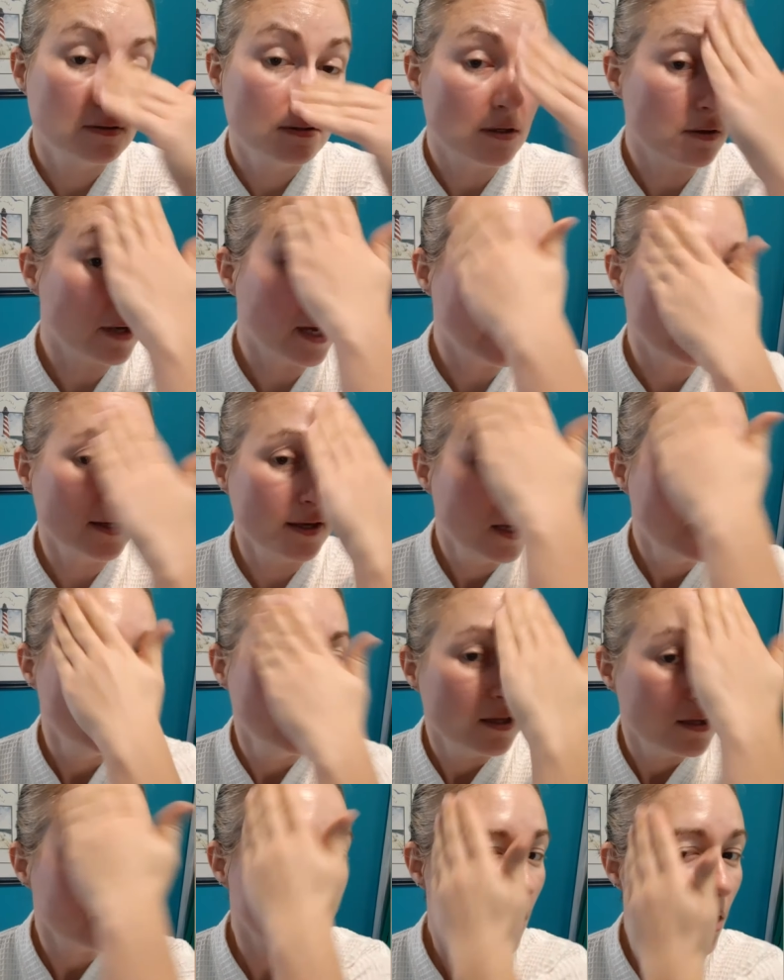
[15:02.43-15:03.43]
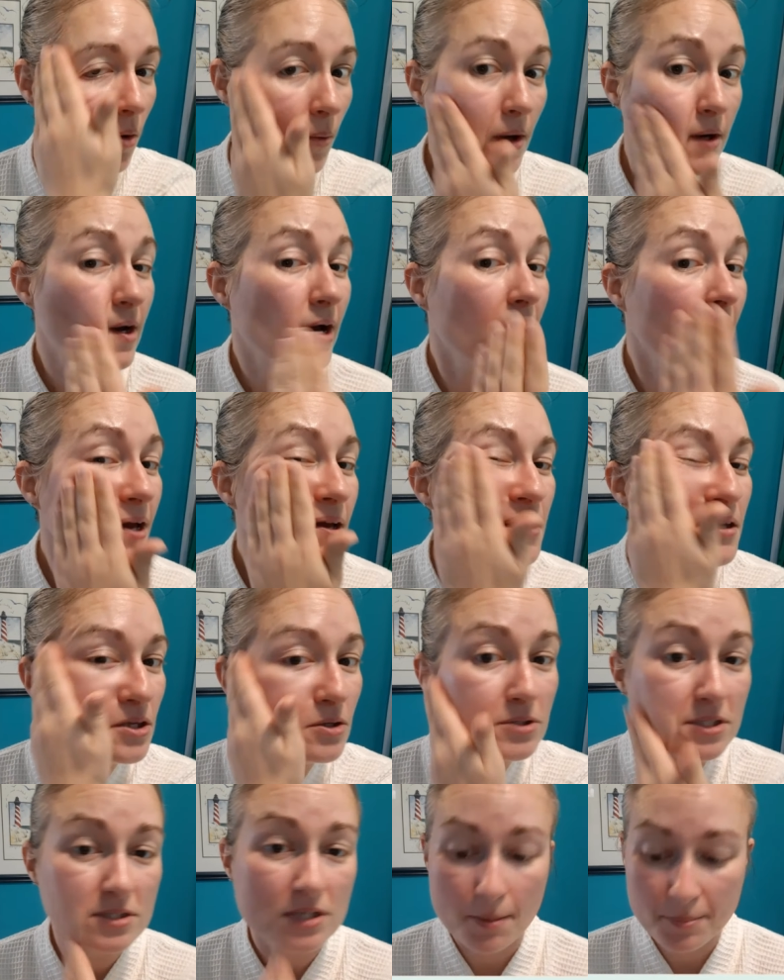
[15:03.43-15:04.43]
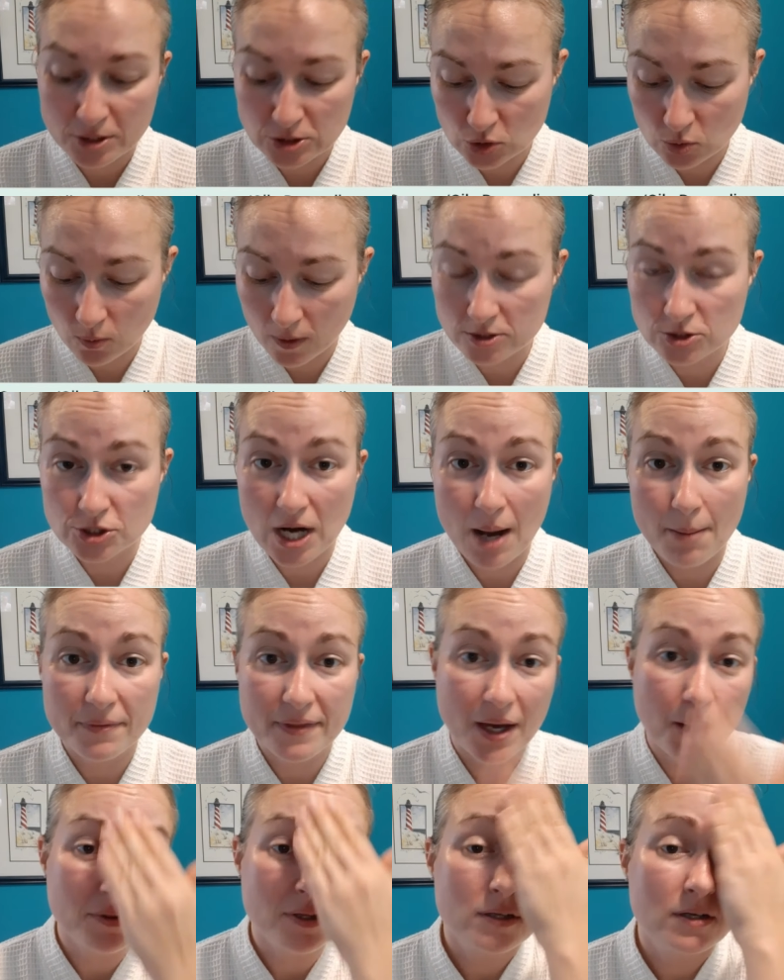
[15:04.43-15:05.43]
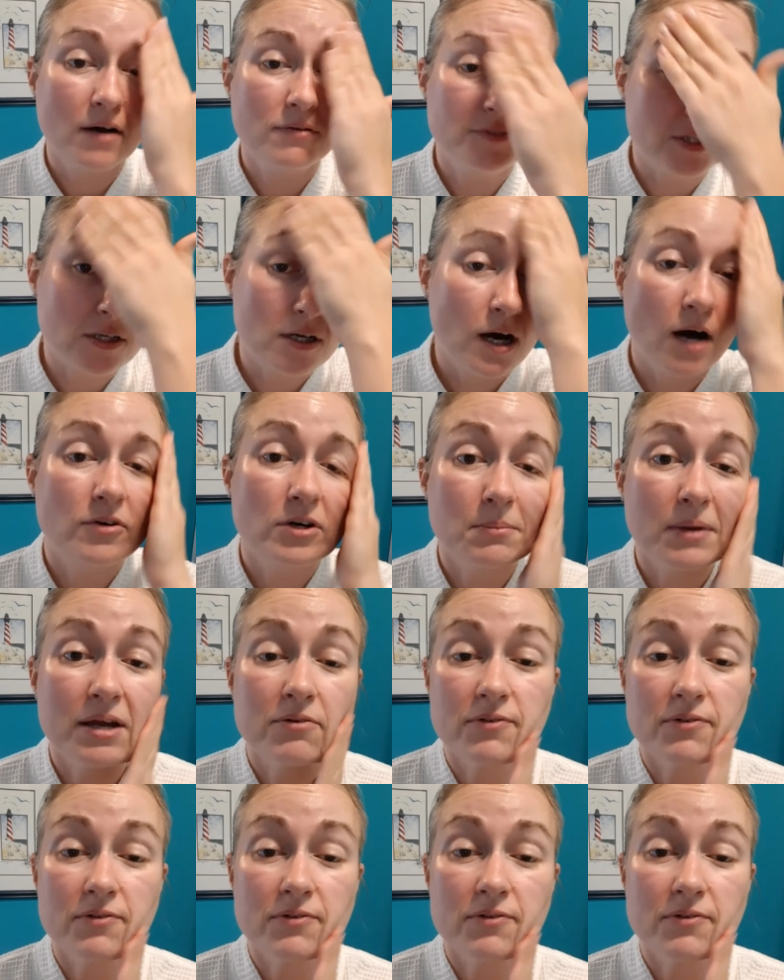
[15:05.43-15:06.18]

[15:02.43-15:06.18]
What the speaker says: Okay, so you just saw me do 1 drop and that was enough to cover my